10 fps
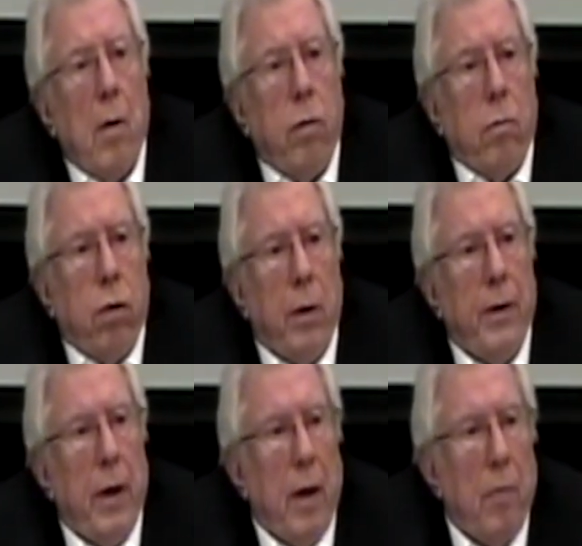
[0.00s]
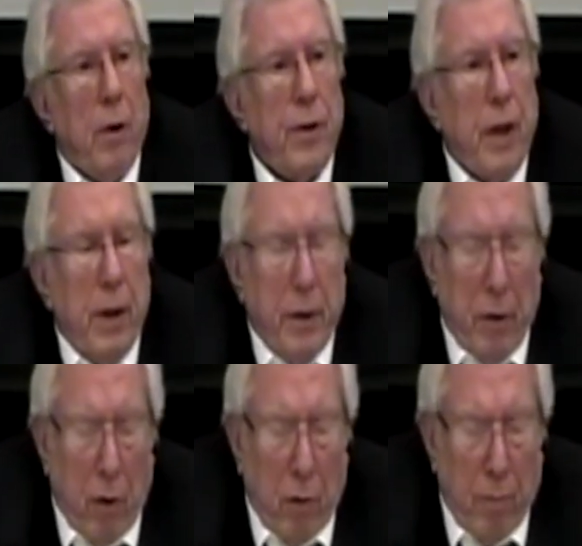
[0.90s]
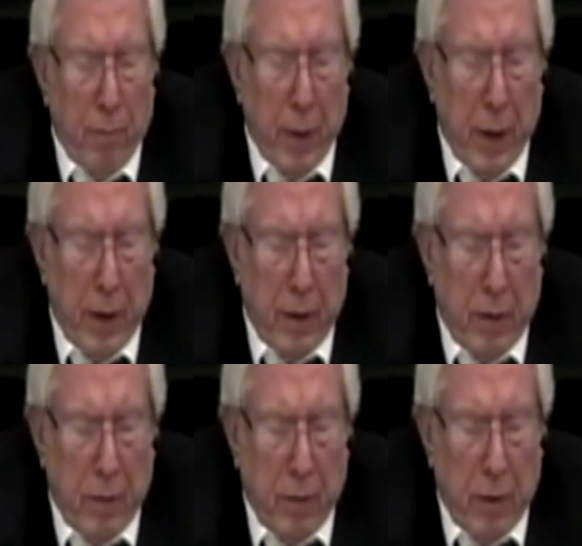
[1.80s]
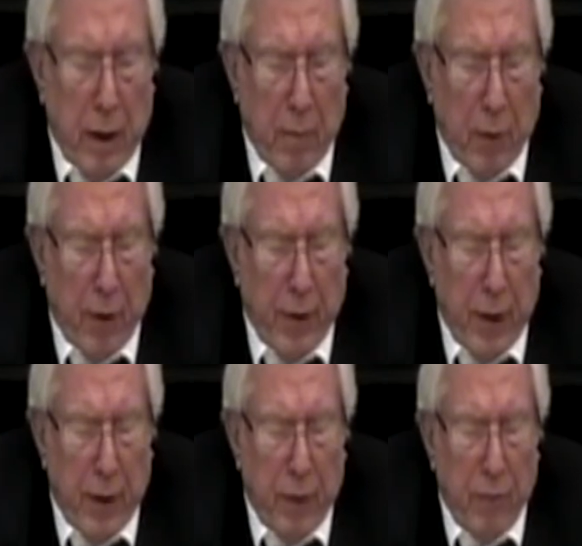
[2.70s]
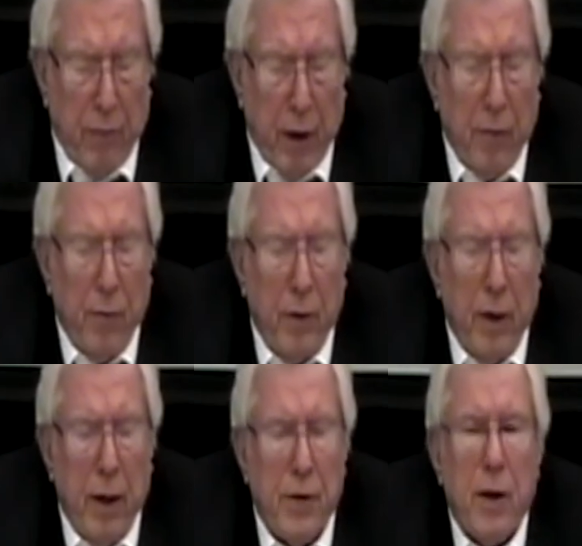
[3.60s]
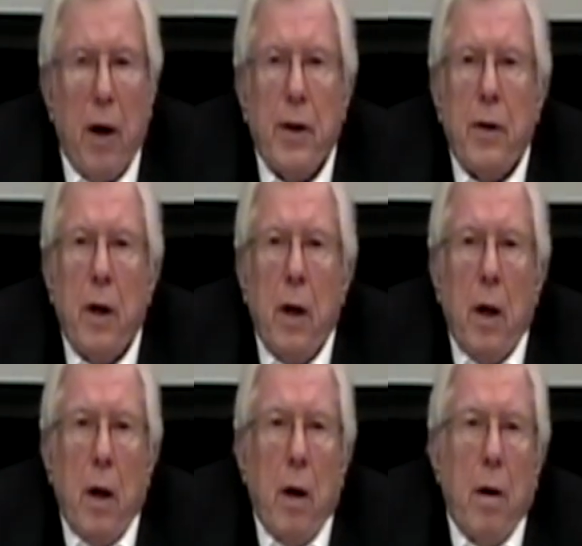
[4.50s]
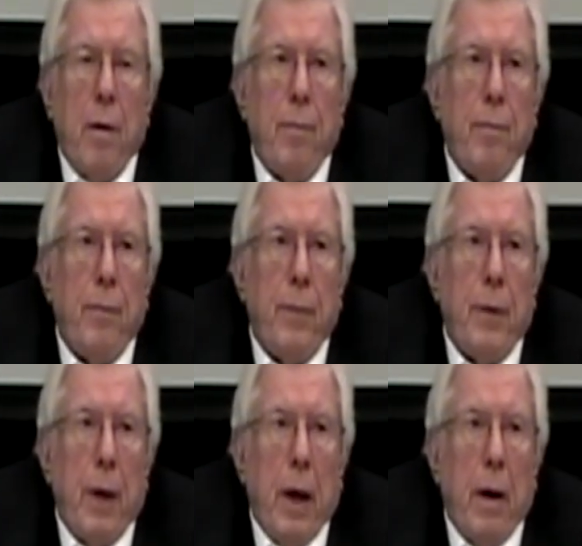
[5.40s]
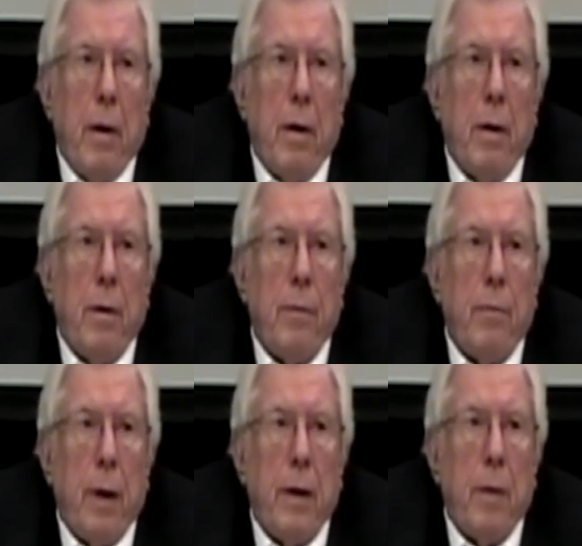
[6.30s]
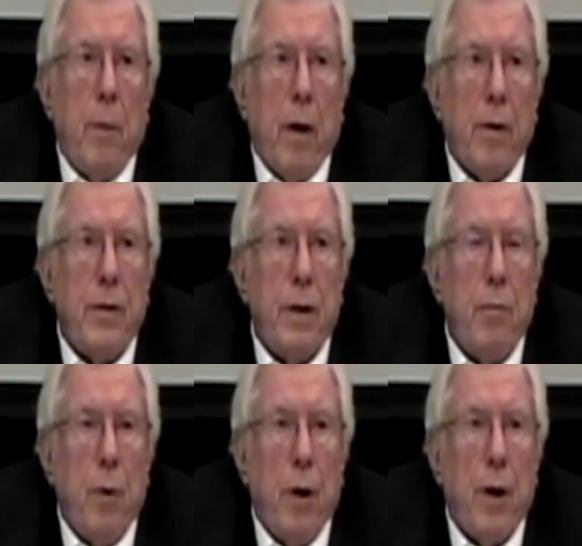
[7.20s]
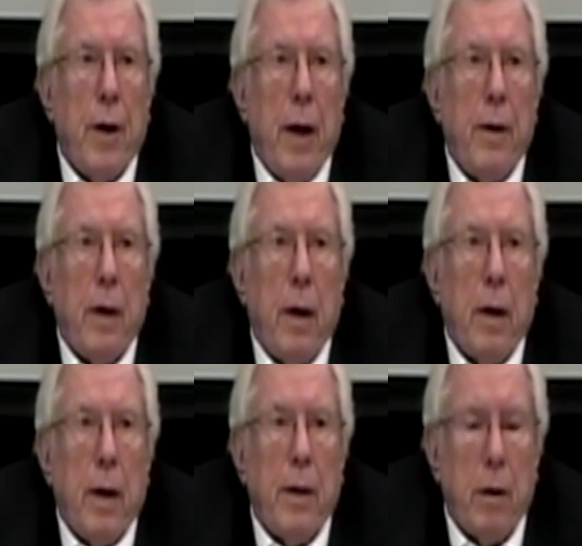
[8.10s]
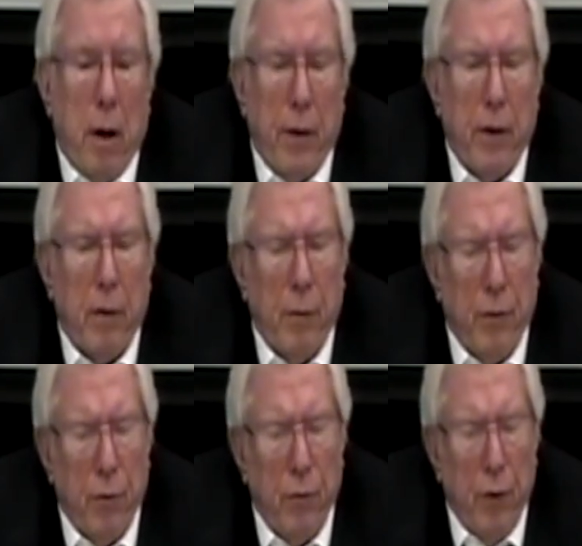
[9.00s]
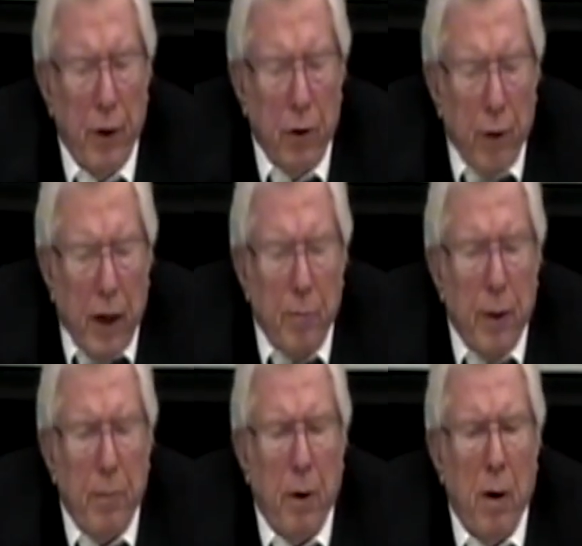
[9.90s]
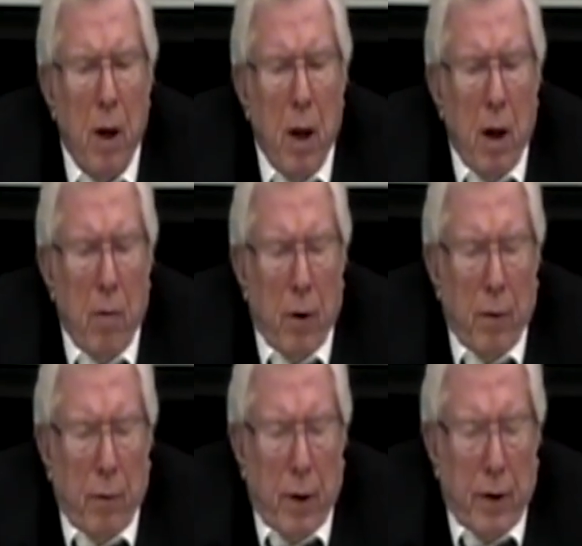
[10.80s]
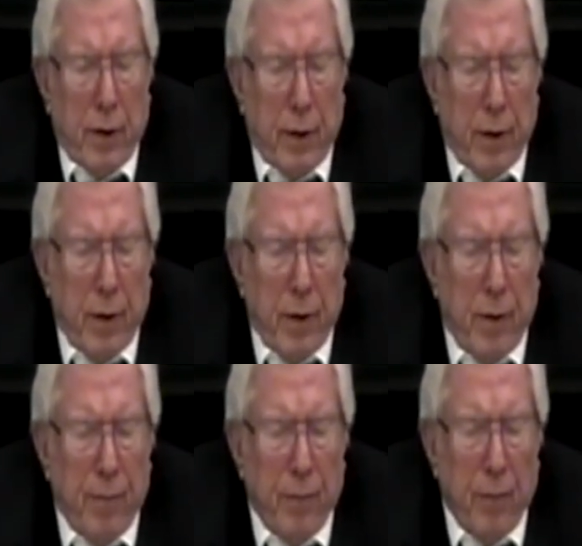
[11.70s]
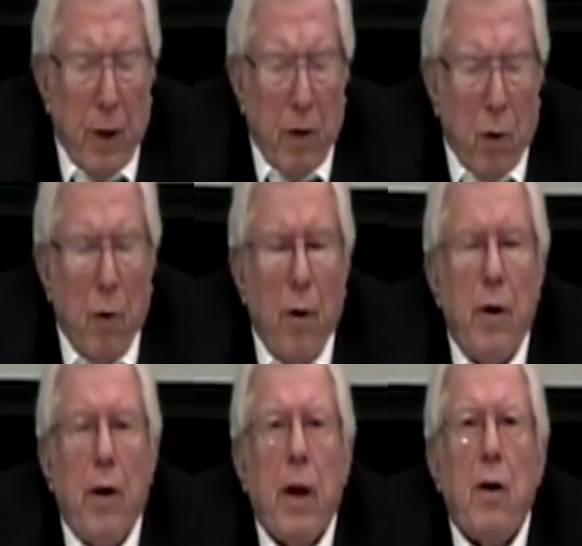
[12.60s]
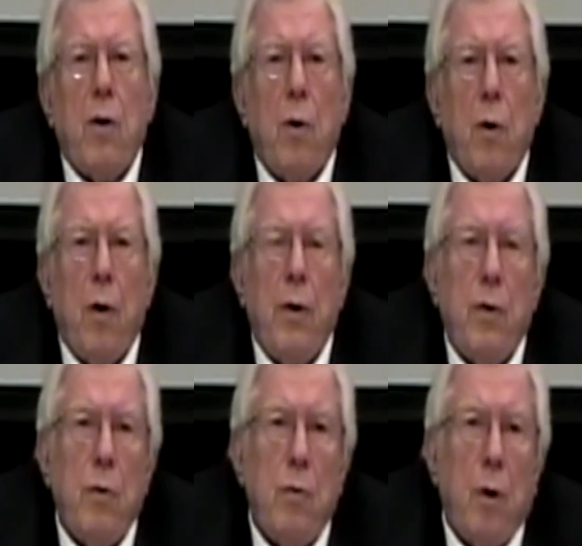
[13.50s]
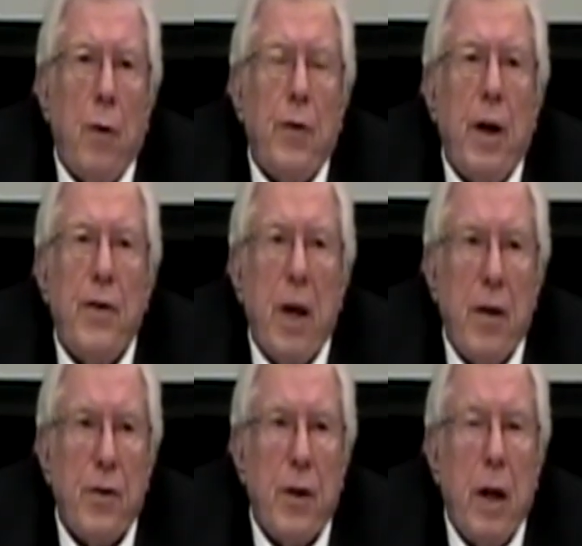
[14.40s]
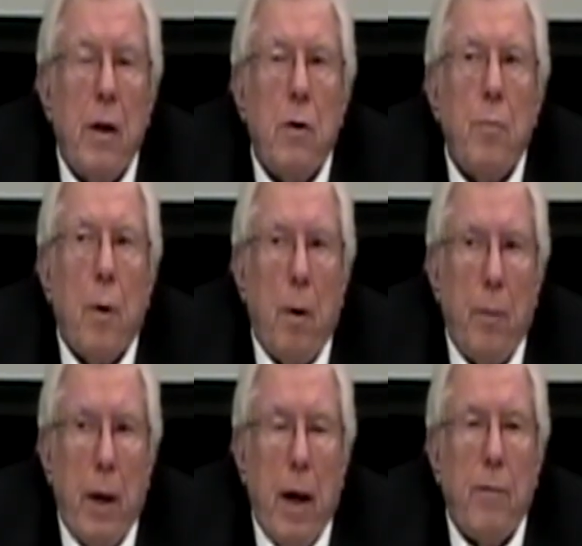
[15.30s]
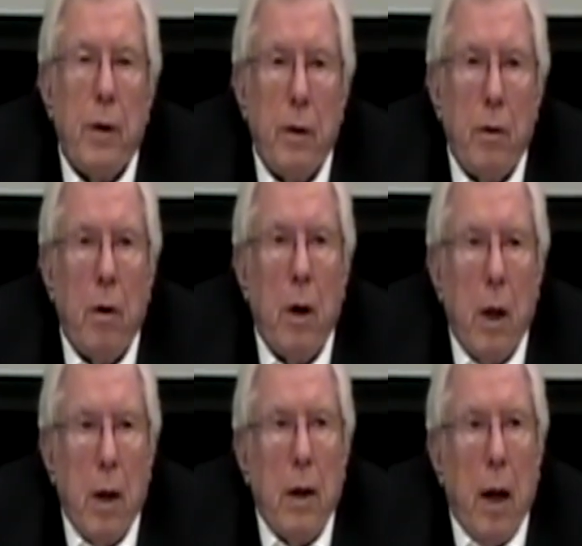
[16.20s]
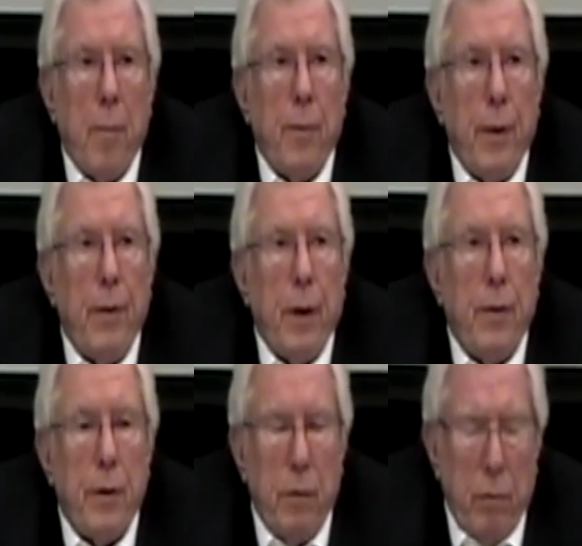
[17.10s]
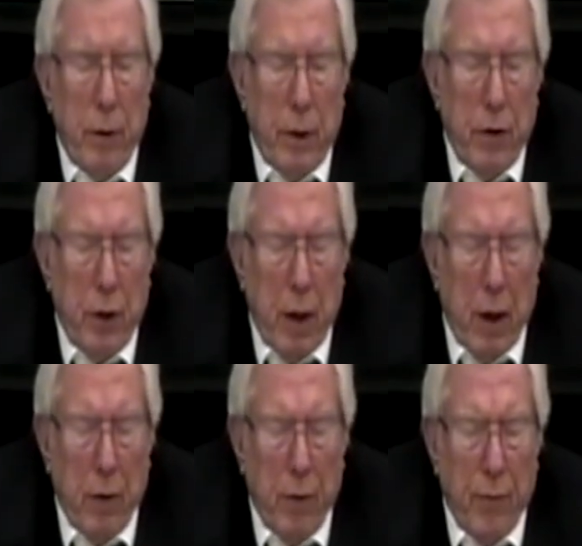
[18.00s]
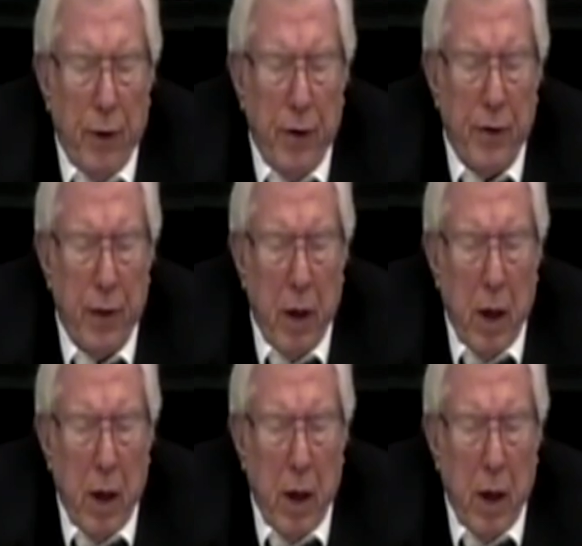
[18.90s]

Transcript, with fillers: and then I was sent home and to Heilbronn and to Frankfurt, and I started um, there uh, my democracy work, and I got in contact with two very great people. One was uh, um, Kogon, again Kogon, who wrote the SS State. You probably have it in your library. There is a new edition out of this.